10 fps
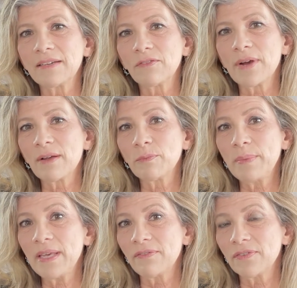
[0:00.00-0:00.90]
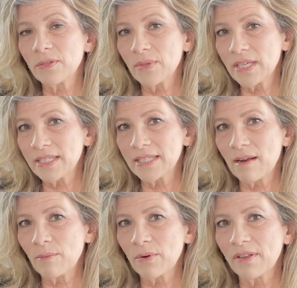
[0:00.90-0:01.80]
of ground beef. So this is
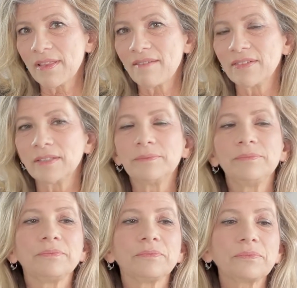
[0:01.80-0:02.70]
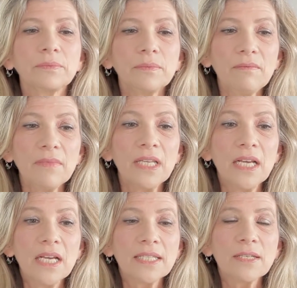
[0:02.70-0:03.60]
number 11.
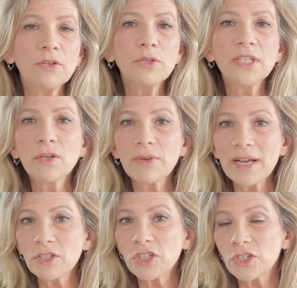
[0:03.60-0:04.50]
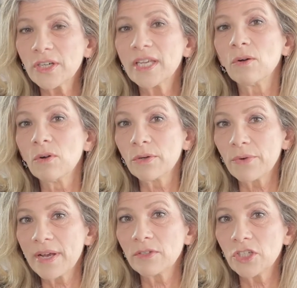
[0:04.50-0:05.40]
So using ground turkey or
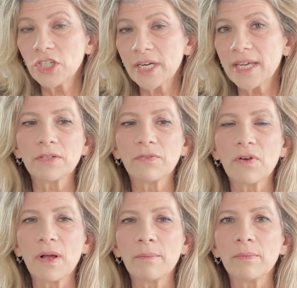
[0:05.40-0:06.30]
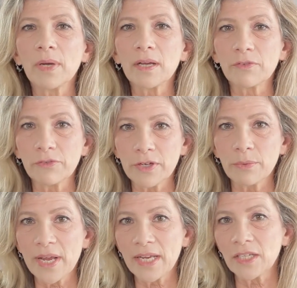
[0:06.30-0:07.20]
ground chicken from
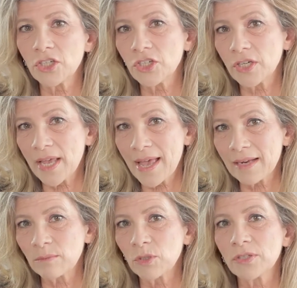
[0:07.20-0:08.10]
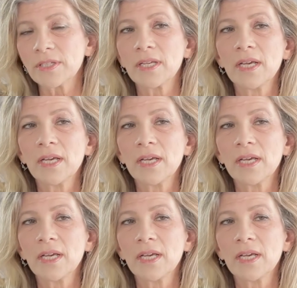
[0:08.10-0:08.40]
free-range animals